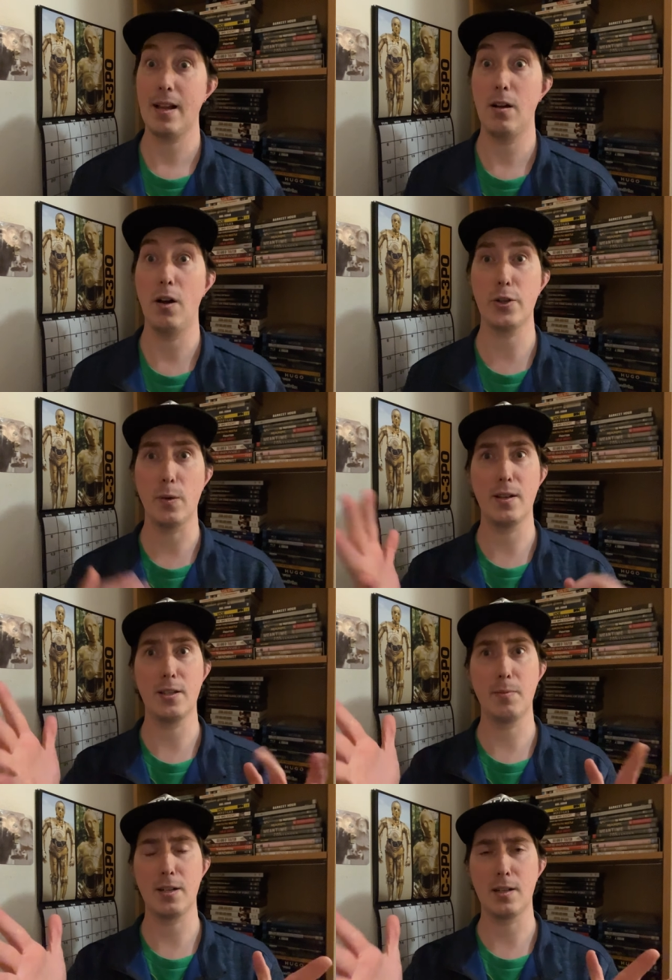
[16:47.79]
Also,
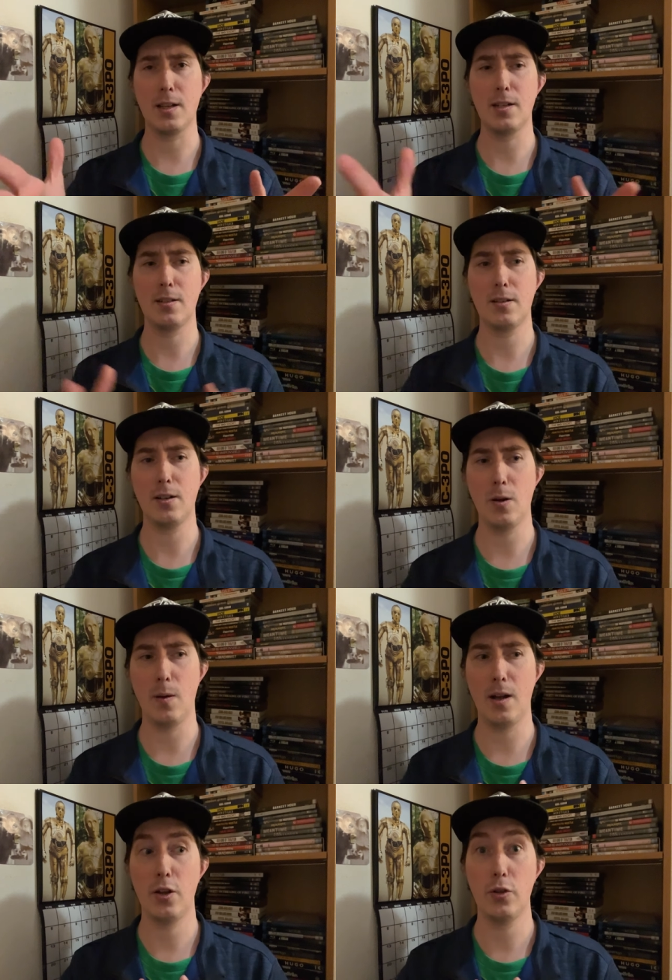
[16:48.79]
especially since you
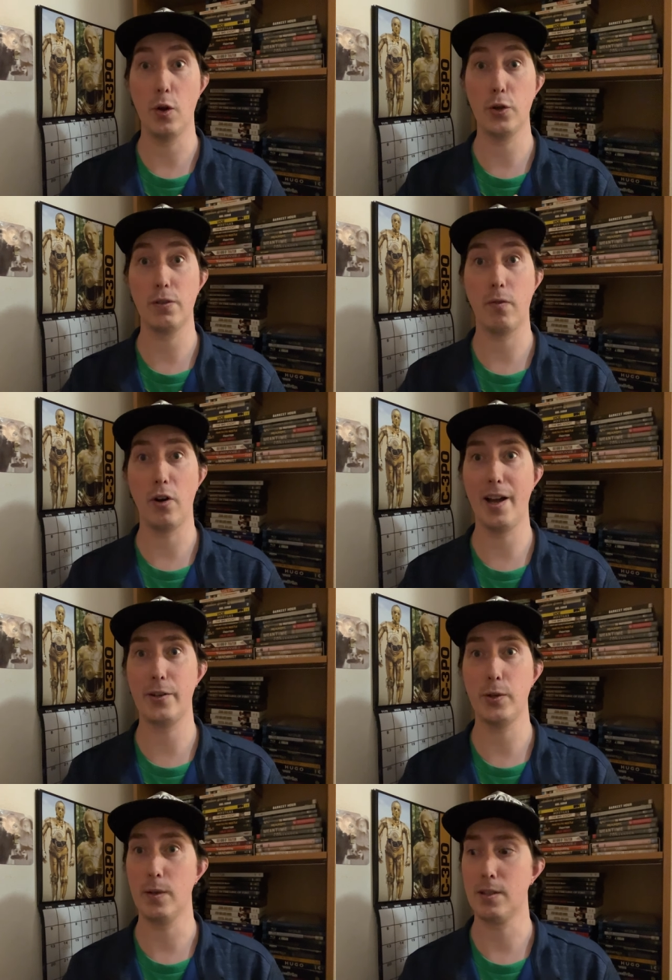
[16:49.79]
know uh,
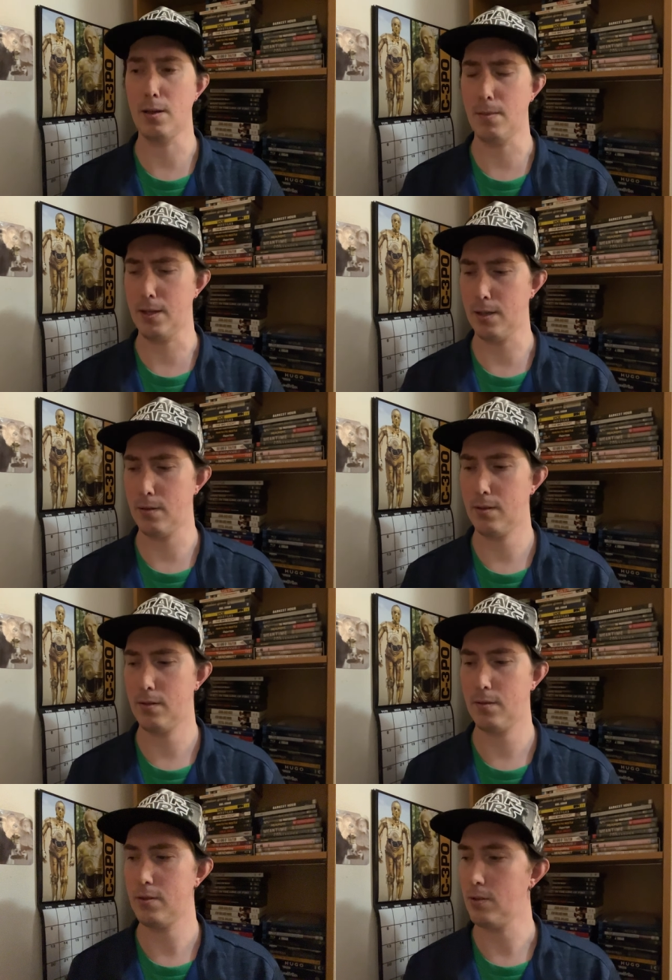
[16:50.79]
Nosferatu is coming out,
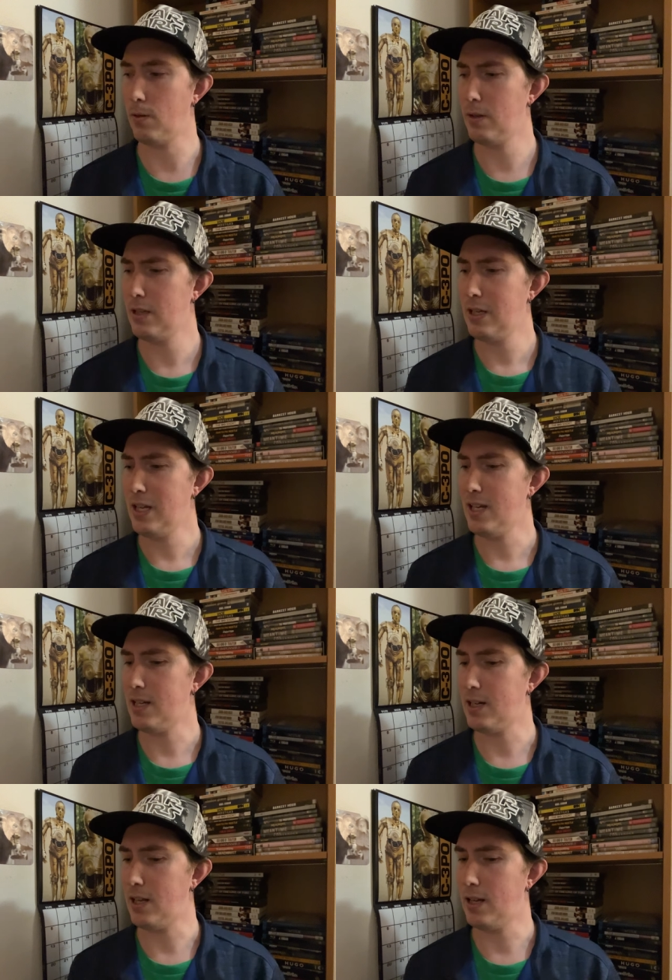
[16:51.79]
so
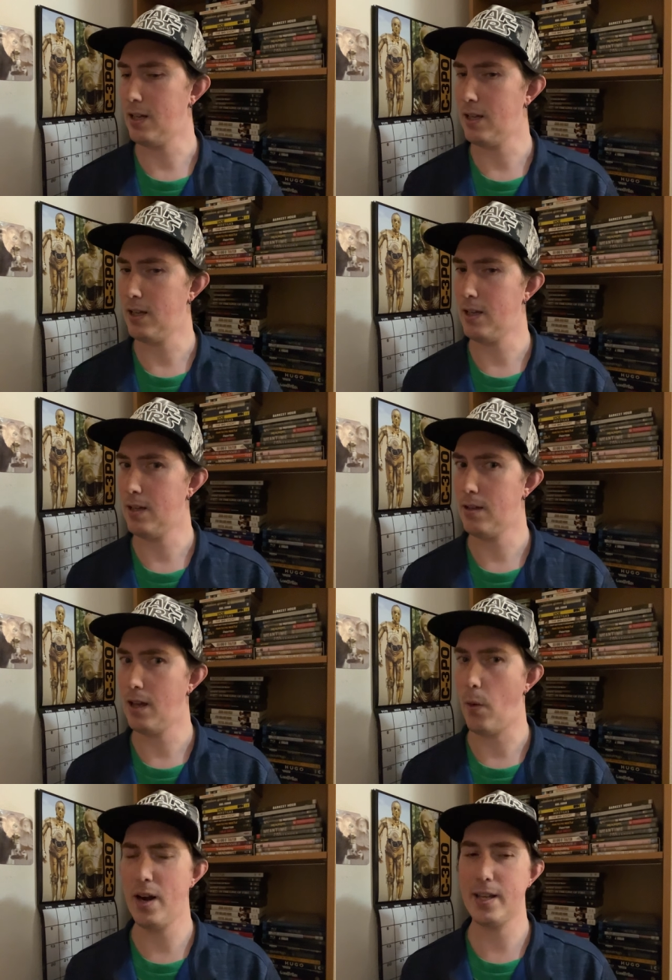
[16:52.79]
and uh, I
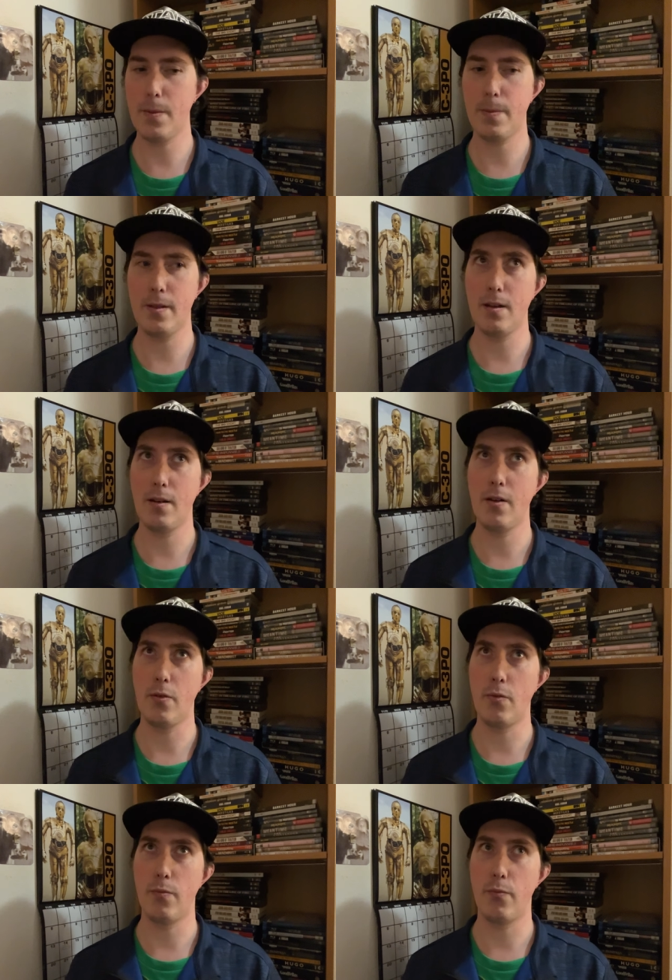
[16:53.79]
want to get the
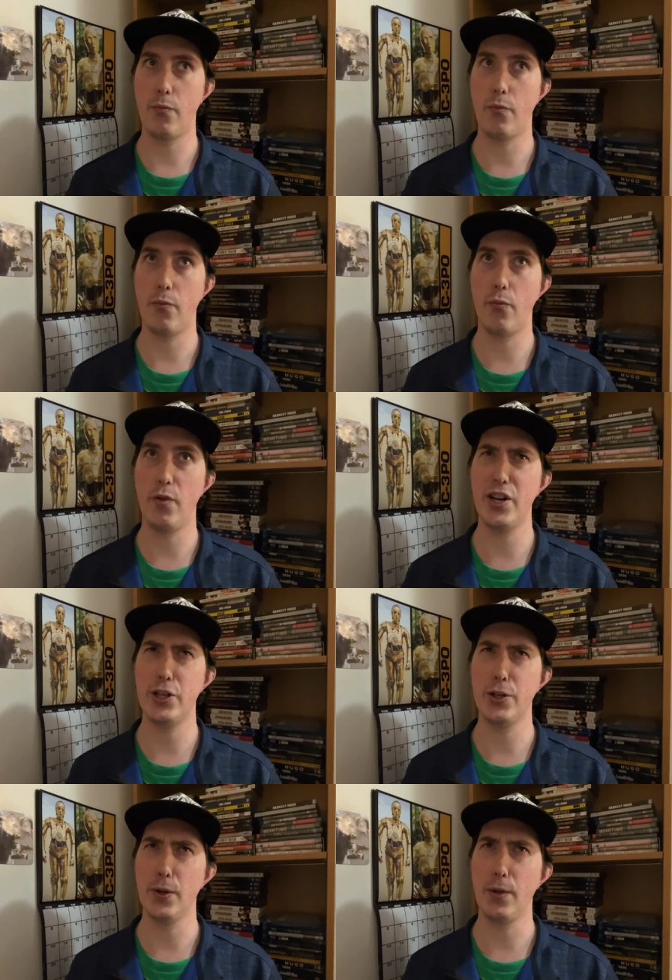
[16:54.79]

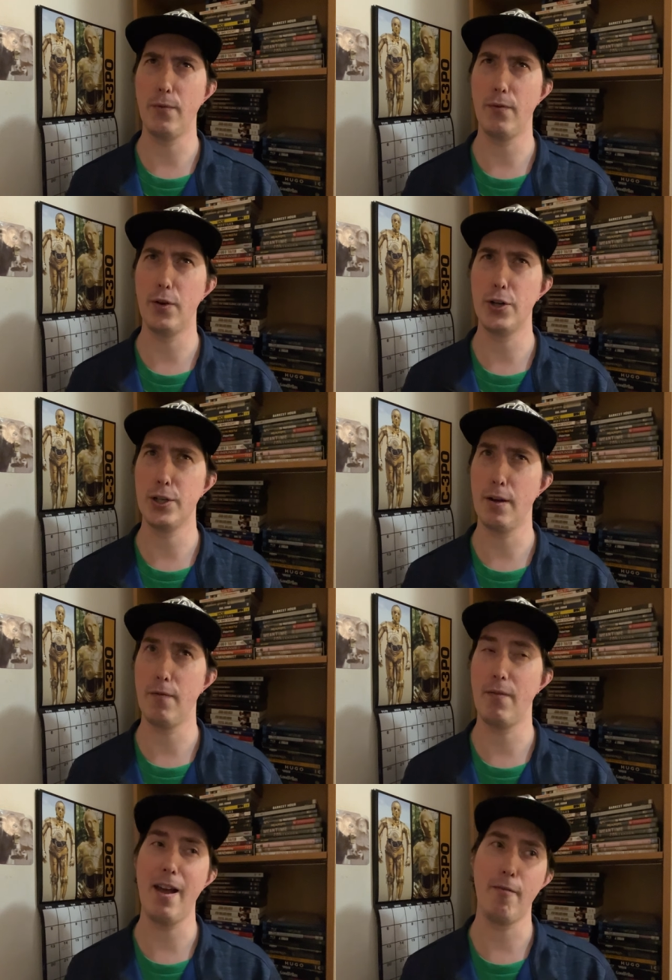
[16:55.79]
original version of
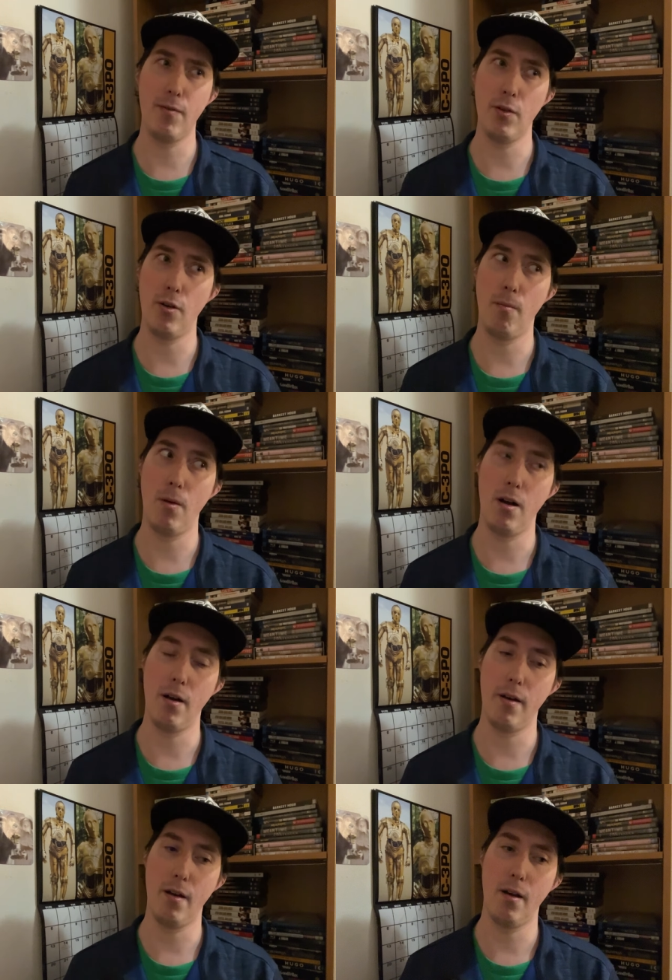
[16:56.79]
that film on
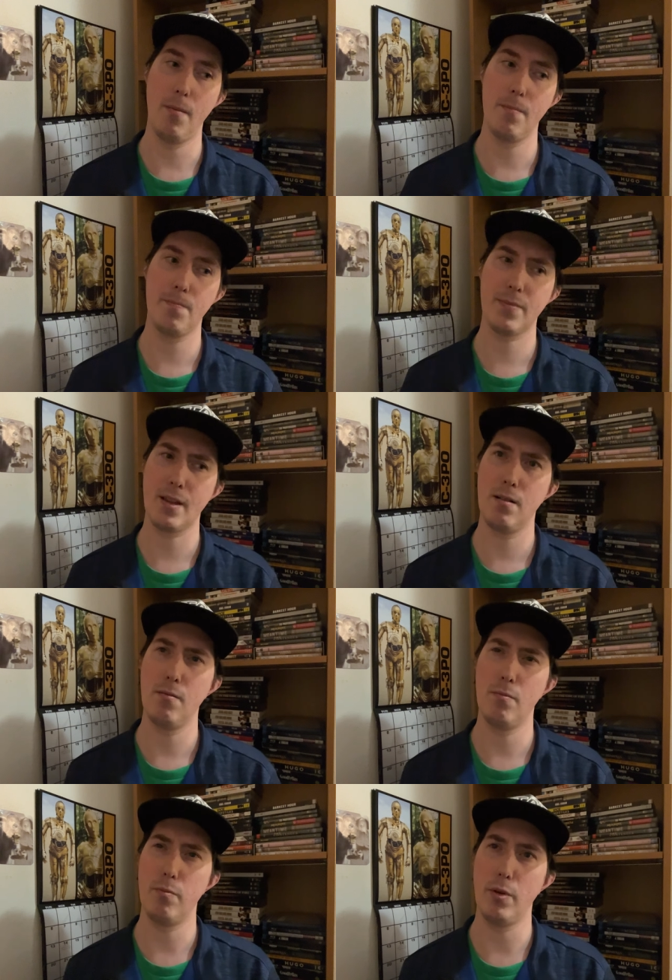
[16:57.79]

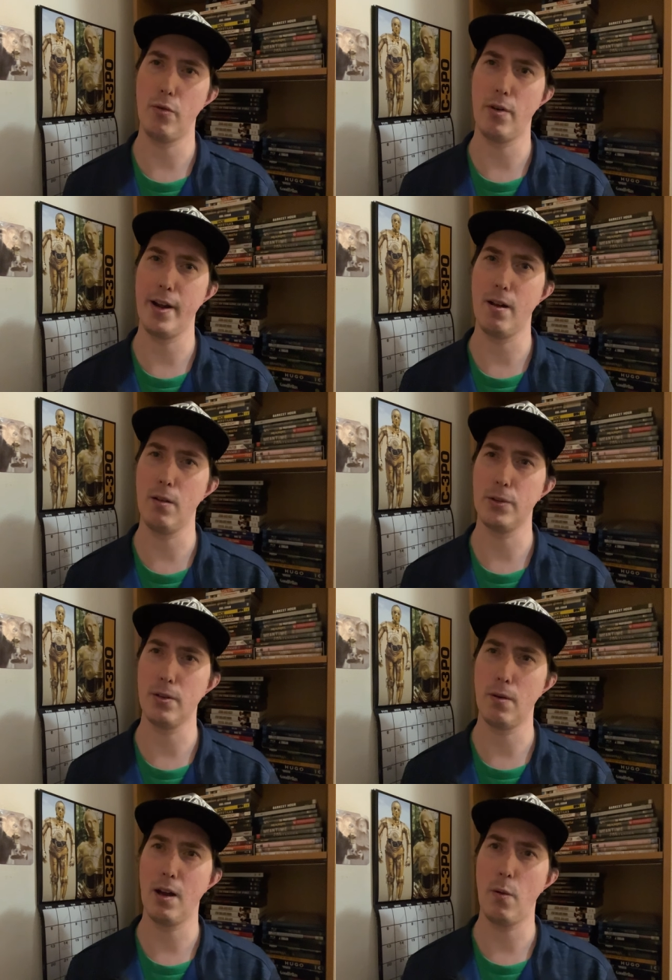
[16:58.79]
uh, Blu-ray.
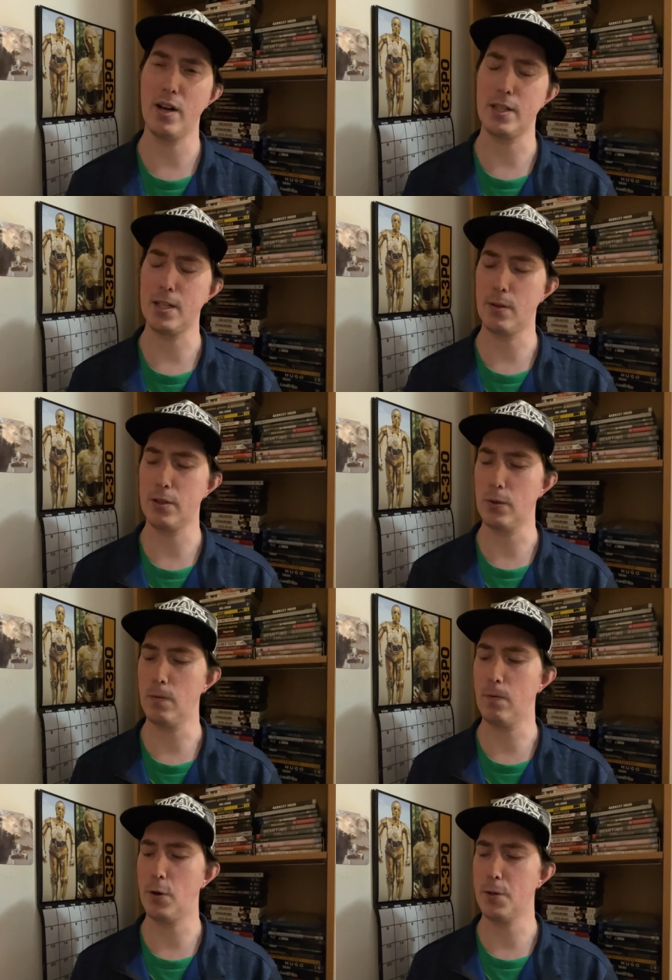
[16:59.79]
Also, I want to see this new
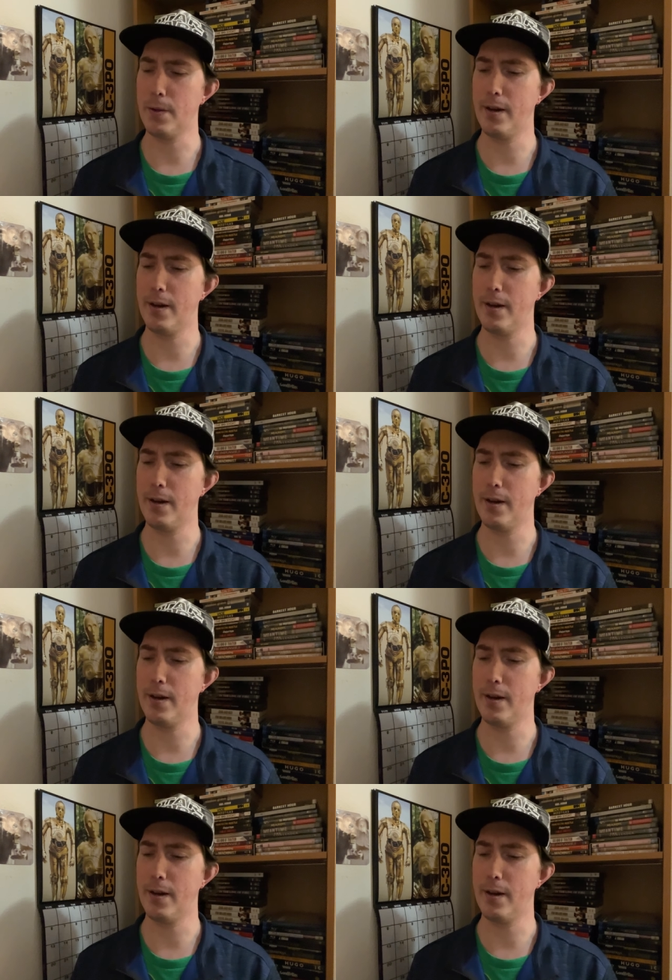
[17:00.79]
version.